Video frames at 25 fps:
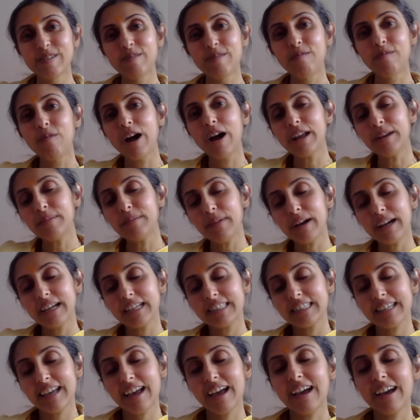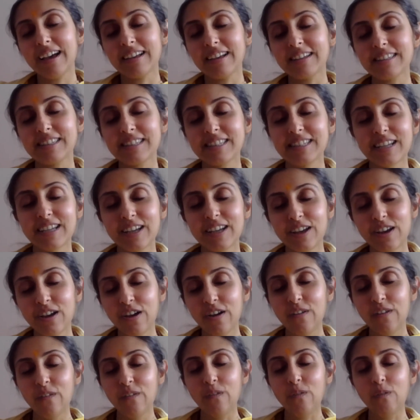One might ask,
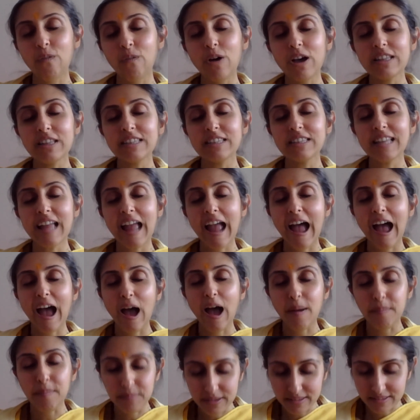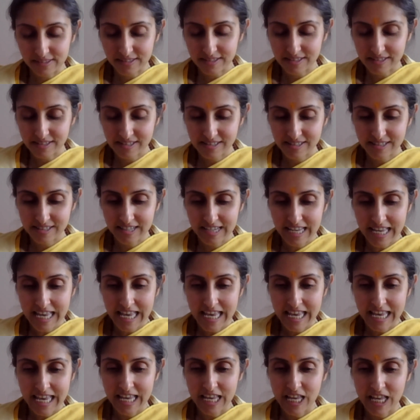what happens
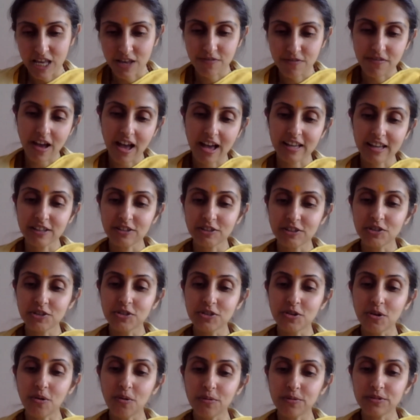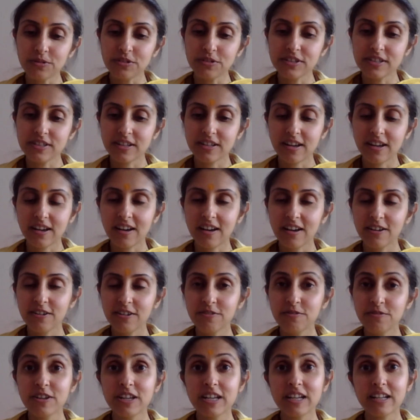if I don't
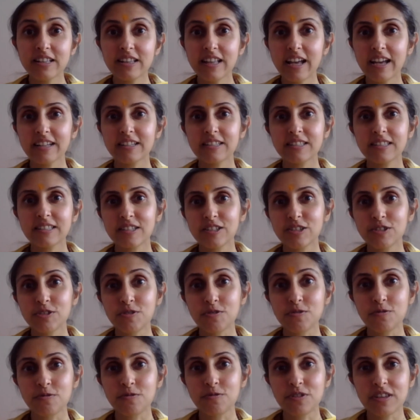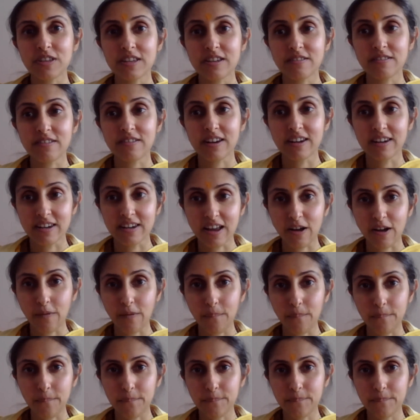realize this truth here and now?
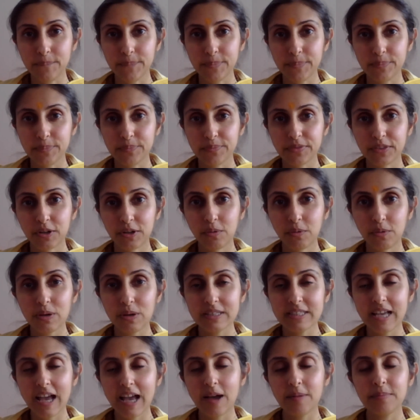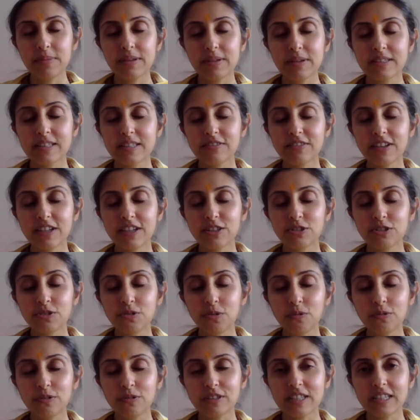What happens if I
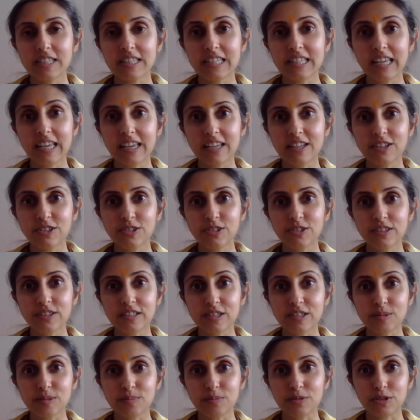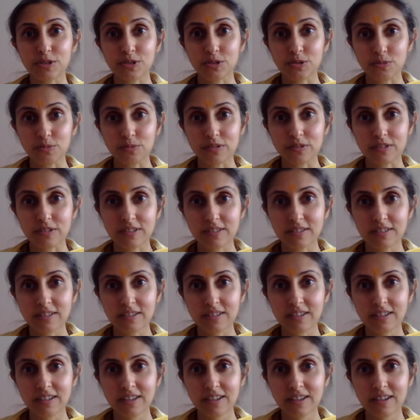don't engage in this pursuit?
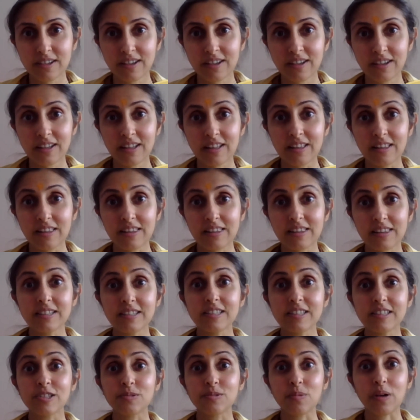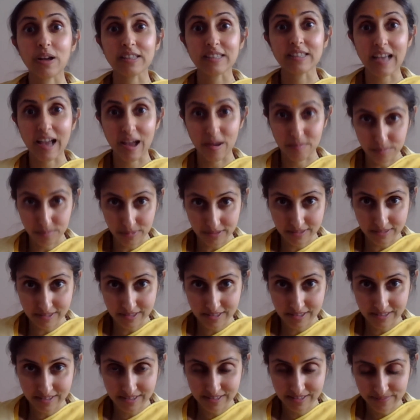This is what
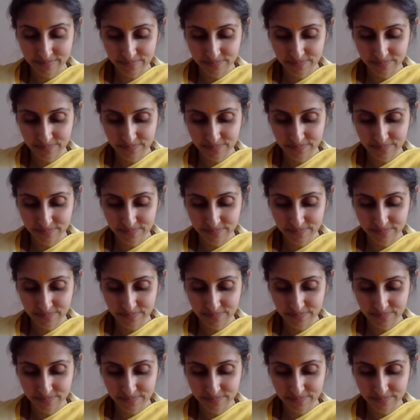happens.